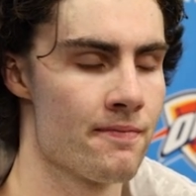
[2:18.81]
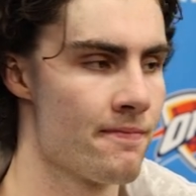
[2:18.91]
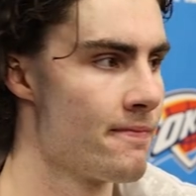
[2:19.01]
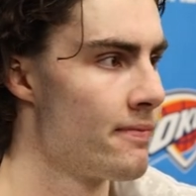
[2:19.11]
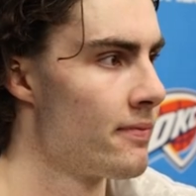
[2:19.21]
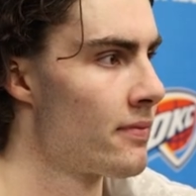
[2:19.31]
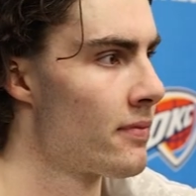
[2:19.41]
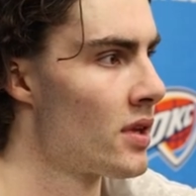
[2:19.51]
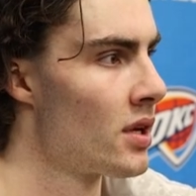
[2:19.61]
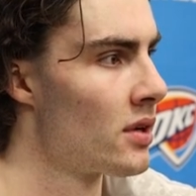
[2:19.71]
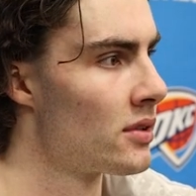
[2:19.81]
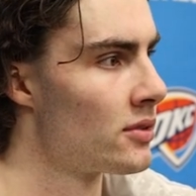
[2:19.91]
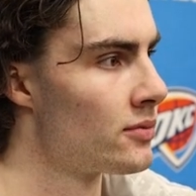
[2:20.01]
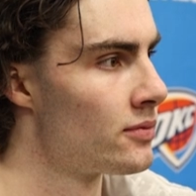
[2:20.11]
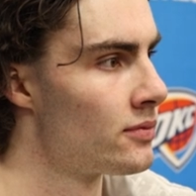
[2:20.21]
Josh, in addition to the
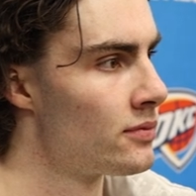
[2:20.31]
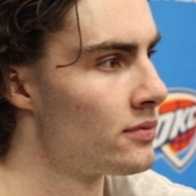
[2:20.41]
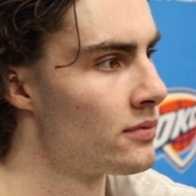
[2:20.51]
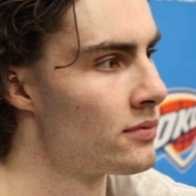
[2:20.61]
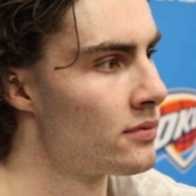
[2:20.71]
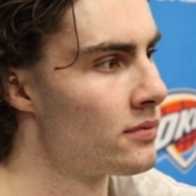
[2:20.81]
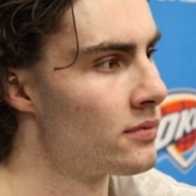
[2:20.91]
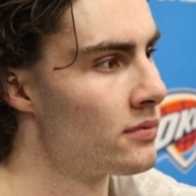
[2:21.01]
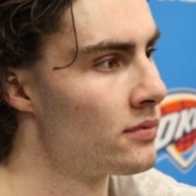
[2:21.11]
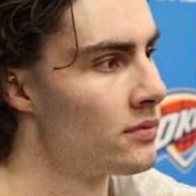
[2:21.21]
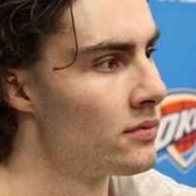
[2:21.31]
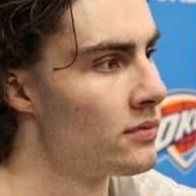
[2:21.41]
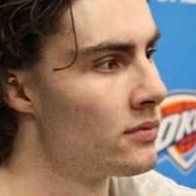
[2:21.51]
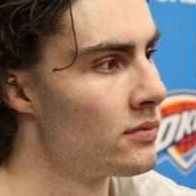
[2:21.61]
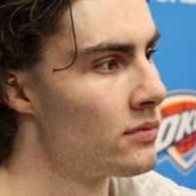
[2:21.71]
triple double, you also had a season high in scoring.